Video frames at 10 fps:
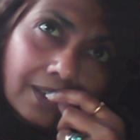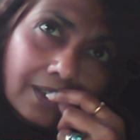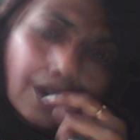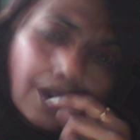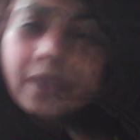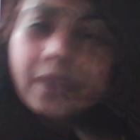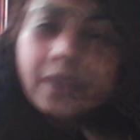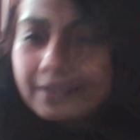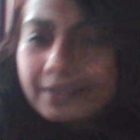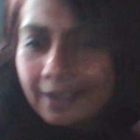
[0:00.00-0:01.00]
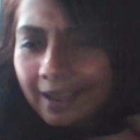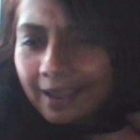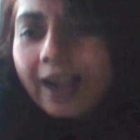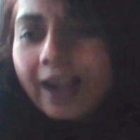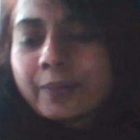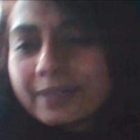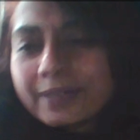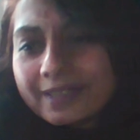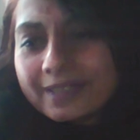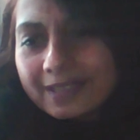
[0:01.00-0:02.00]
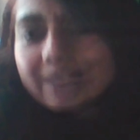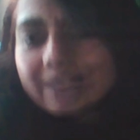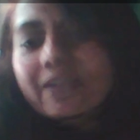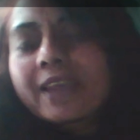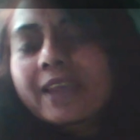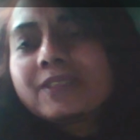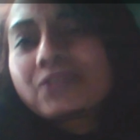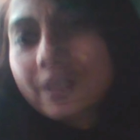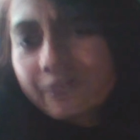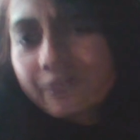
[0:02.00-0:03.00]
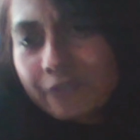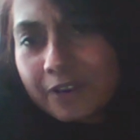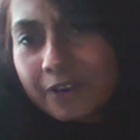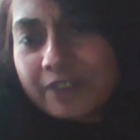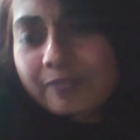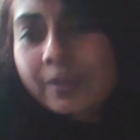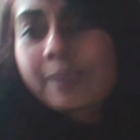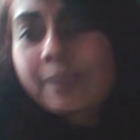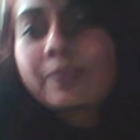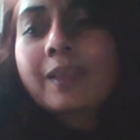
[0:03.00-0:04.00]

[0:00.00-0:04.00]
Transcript: oh yes, I would see these vans drive in front of me.